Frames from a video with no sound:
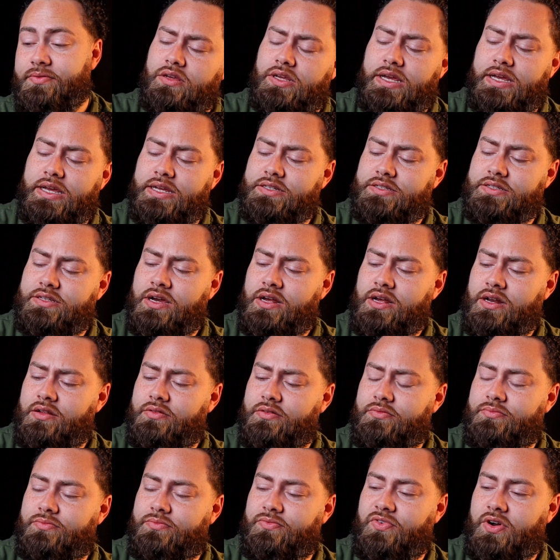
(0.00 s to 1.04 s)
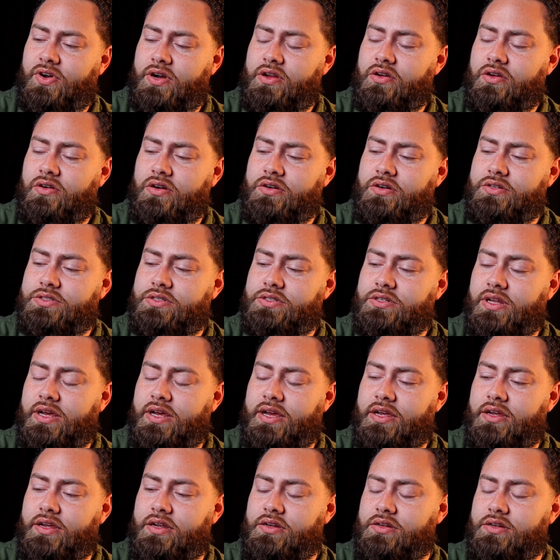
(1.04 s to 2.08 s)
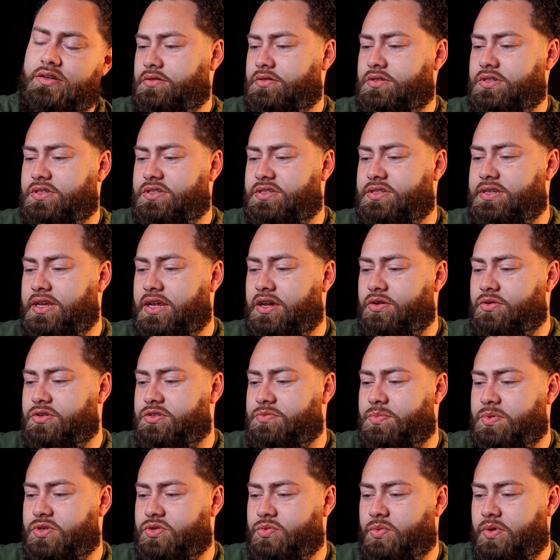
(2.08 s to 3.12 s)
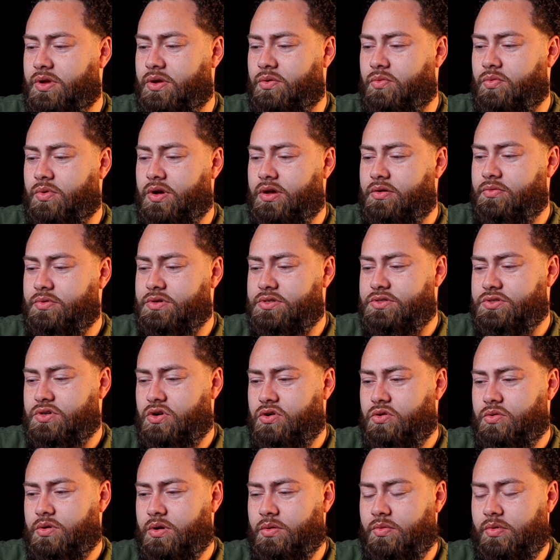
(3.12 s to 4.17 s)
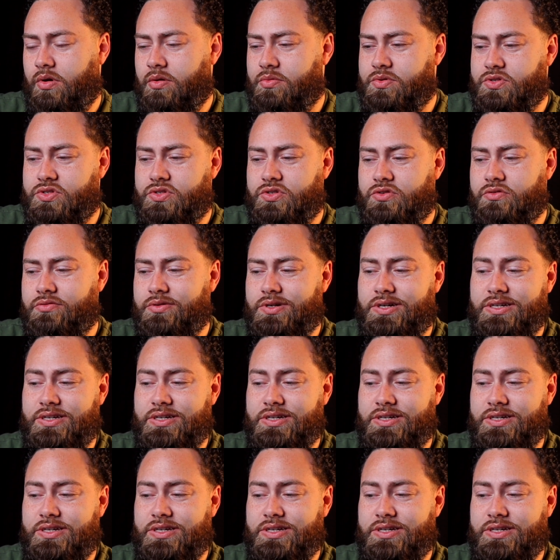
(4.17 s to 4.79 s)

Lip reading: Yeah, it's kind of very hard to like distinguish between what was old and what was new,